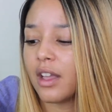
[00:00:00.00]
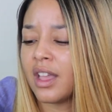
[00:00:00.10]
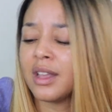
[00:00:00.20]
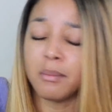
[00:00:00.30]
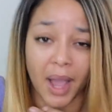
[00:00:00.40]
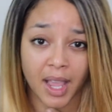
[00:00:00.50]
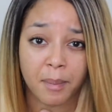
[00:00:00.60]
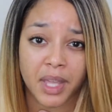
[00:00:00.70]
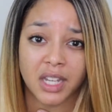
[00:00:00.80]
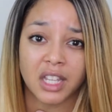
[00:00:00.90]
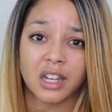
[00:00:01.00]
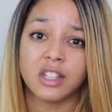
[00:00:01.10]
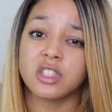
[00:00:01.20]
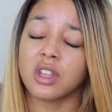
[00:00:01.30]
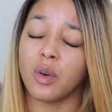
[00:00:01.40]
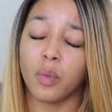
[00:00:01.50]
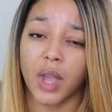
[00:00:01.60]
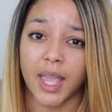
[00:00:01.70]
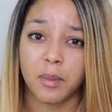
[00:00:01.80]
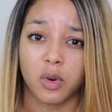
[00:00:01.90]
in my opinion, it's a
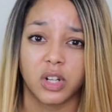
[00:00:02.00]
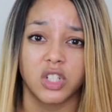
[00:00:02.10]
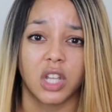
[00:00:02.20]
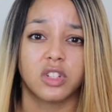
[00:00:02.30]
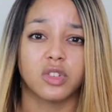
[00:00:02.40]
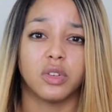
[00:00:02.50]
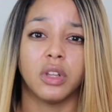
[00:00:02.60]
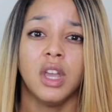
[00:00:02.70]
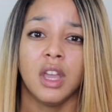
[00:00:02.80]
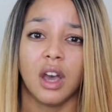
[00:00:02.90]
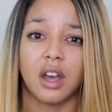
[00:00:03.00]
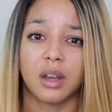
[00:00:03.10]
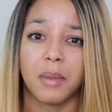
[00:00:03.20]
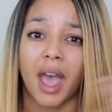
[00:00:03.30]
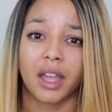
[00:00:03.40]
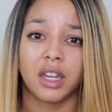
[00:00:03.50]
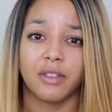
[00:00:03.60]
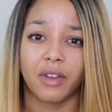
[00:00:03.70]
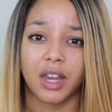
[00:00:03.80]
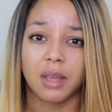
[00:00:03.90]
way more gentle um, acne
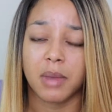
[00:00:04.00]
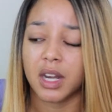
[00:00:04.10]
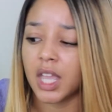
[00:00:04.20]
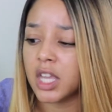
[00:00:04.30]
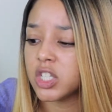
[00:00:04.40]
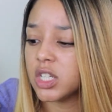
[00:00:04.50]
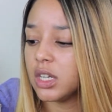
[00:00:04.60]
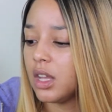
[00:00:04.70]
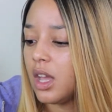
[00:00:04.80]
fighting medication.